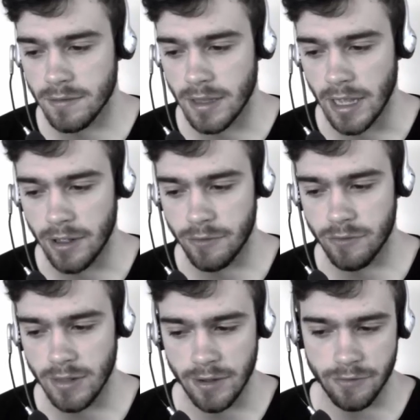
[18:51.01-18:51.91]

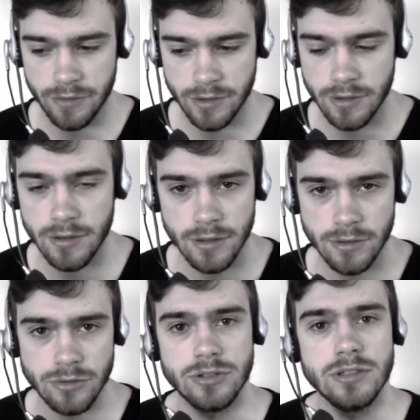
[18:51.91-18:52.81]
health left
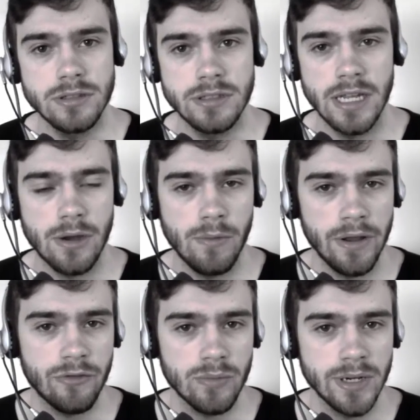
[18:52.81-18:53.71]
to take away
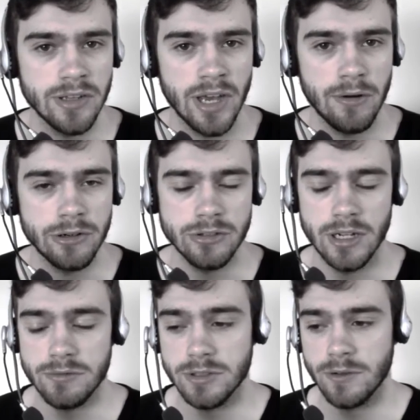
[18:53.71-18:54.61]
from my tower, so
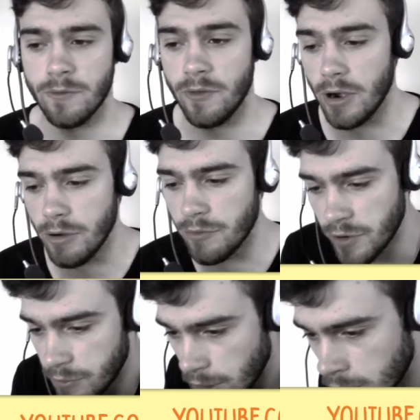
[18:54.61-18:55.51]
that was a very,
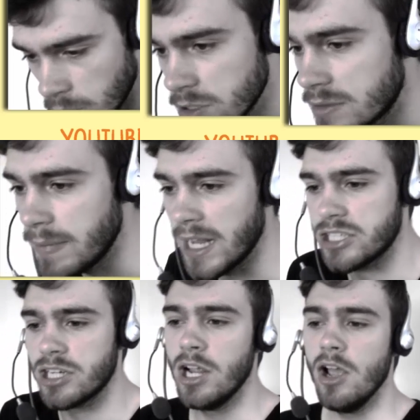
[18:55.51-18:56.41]
very close match.